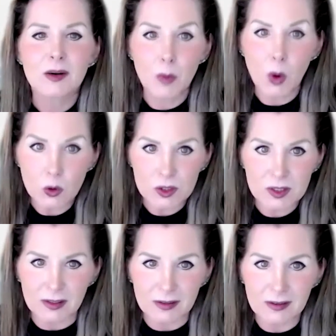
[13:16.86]

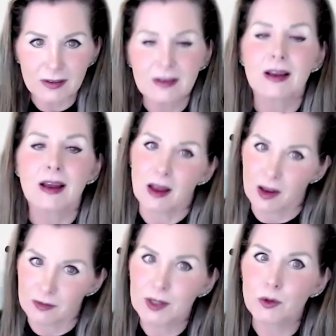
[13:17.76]
mostly
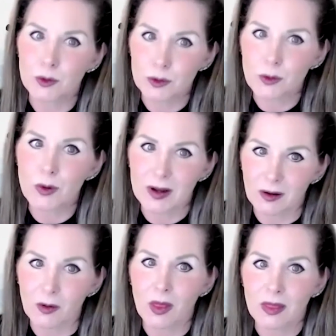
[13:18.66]
heavy crude
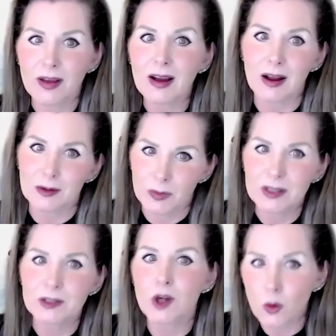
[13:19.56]
oil, the kind
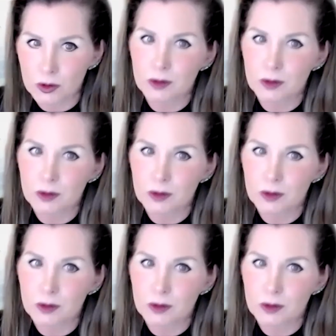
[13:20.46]
we don't